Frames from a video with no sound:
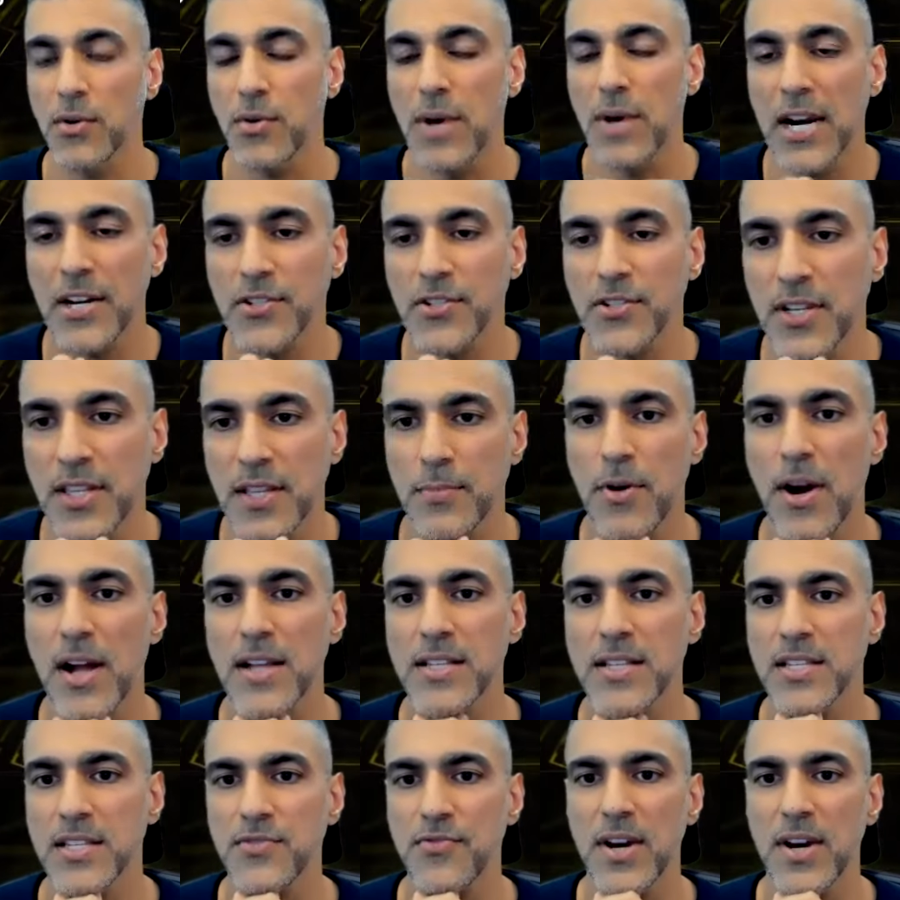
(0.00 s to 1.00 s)
We're actually in the
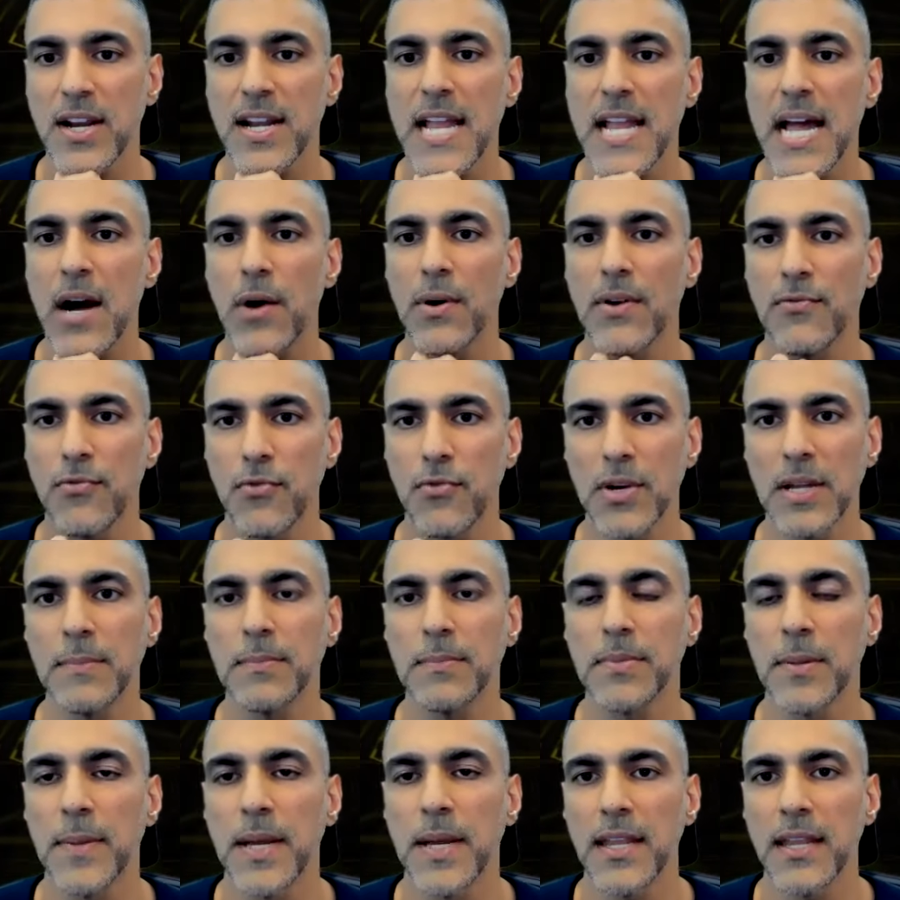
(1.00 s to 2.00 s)
process right now of
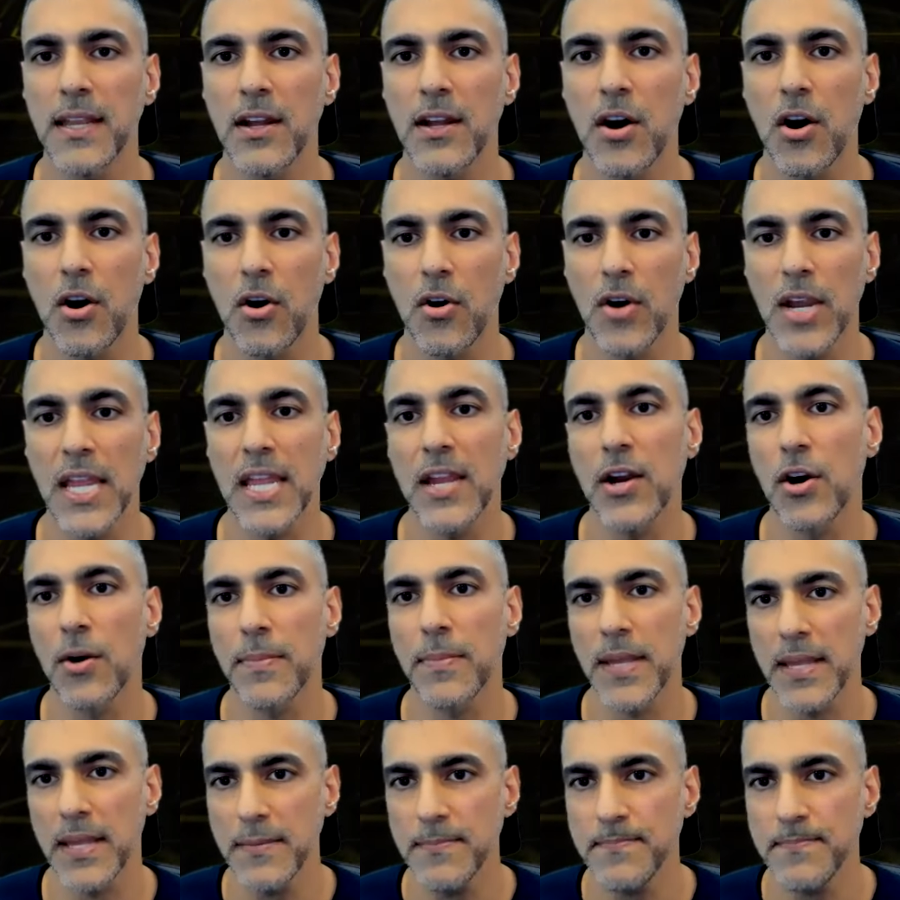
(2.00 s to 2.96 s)
re-implementing our ERP,